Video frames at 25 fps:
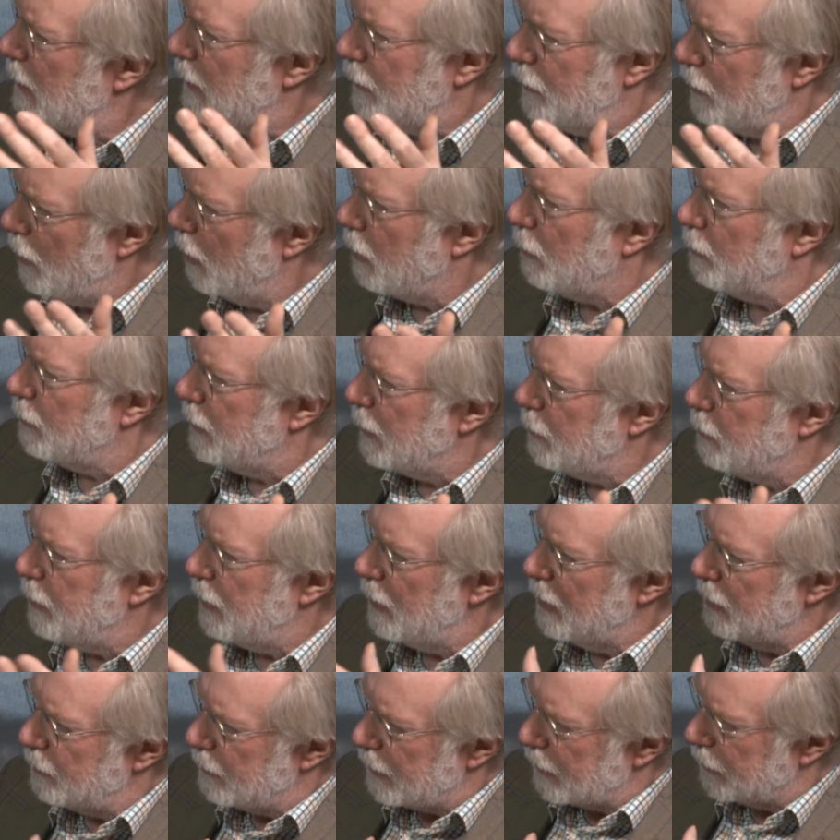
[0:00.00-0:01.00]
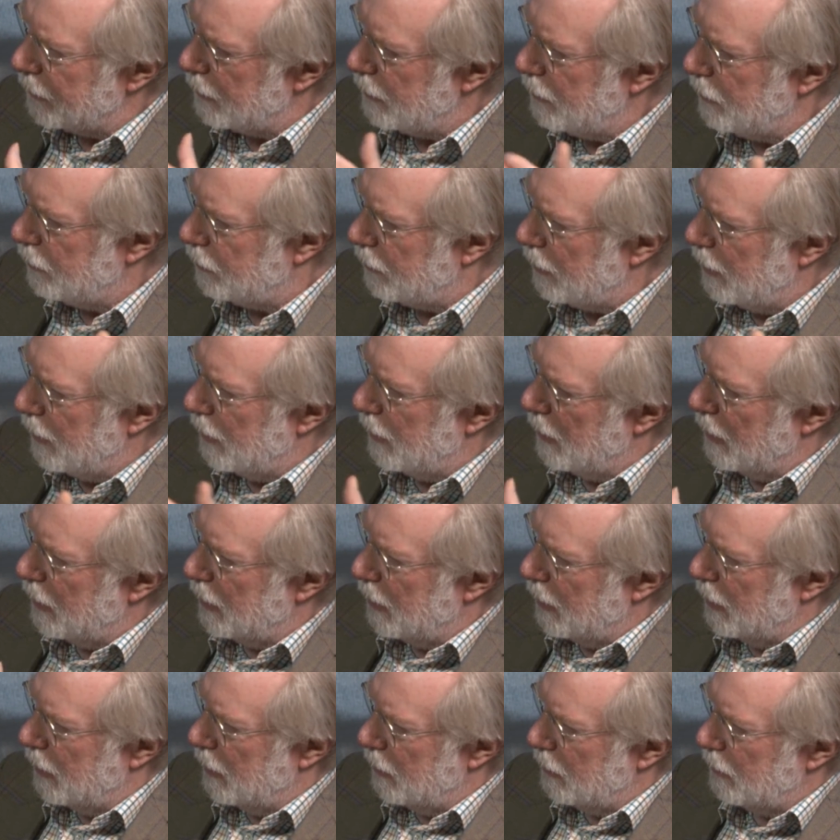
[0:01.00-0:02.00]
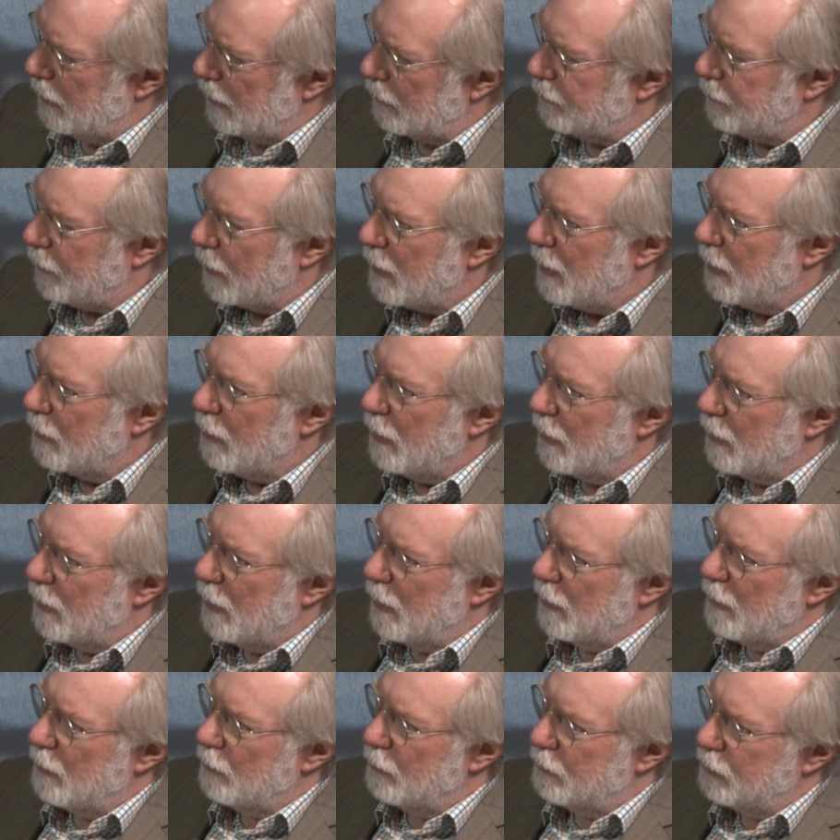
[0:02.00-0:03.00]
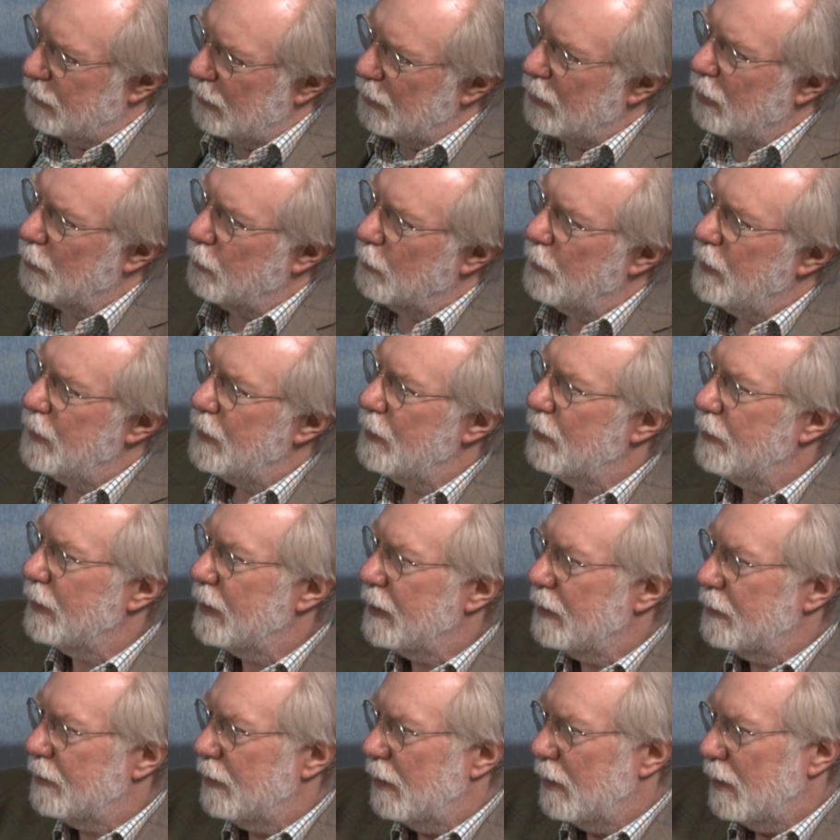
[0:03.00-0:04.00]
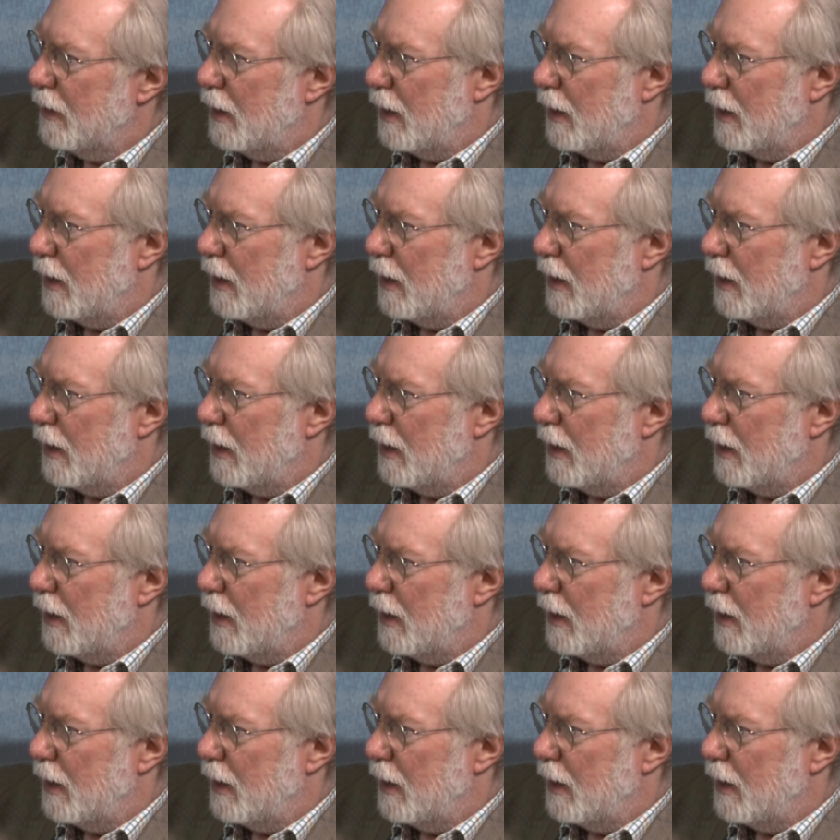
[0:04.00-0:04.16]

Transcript: well not be permanent. These, for a long period,